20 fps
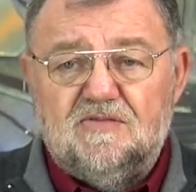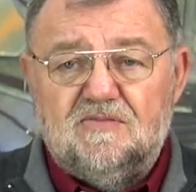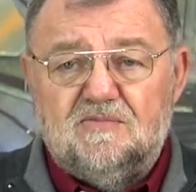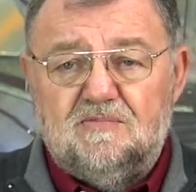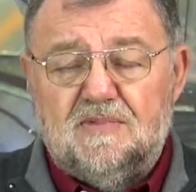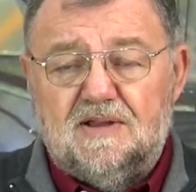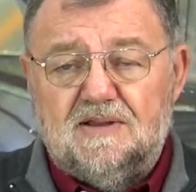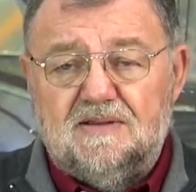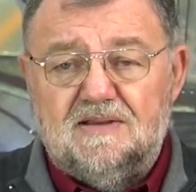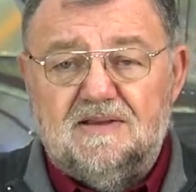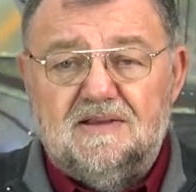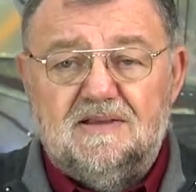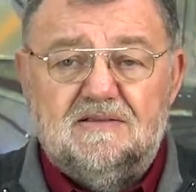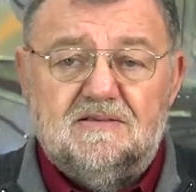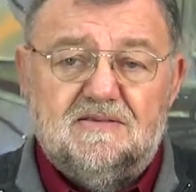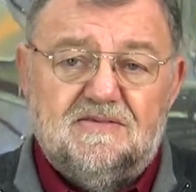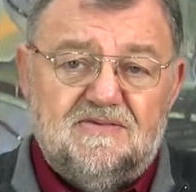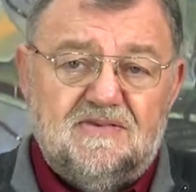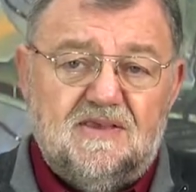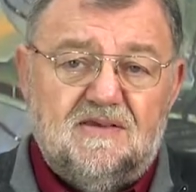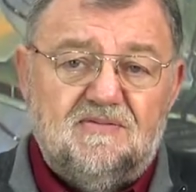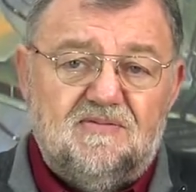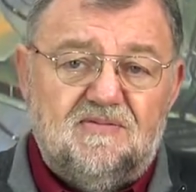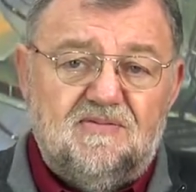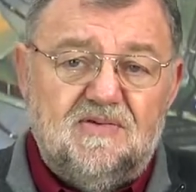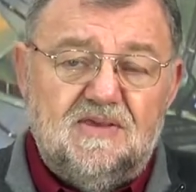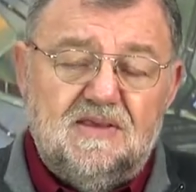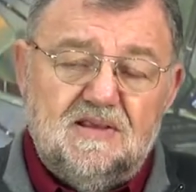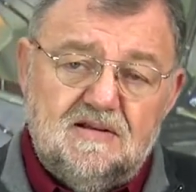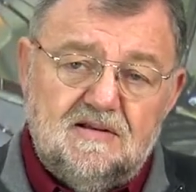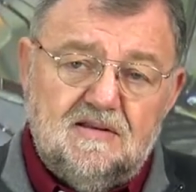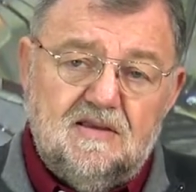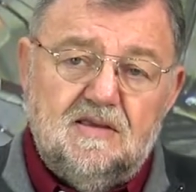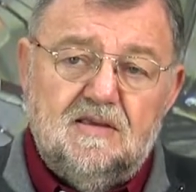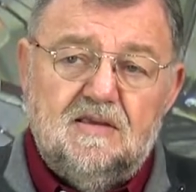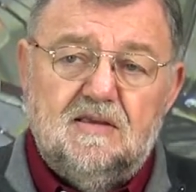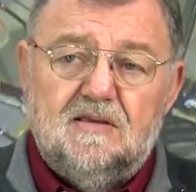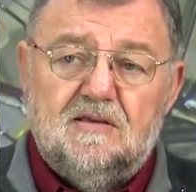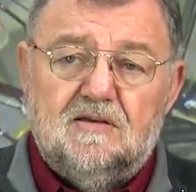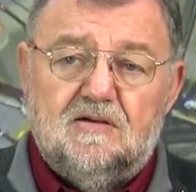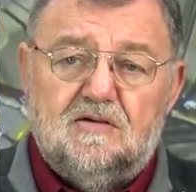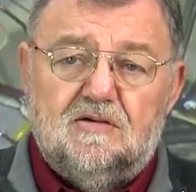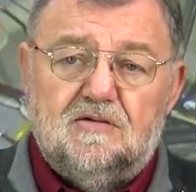By the way, measuring methods.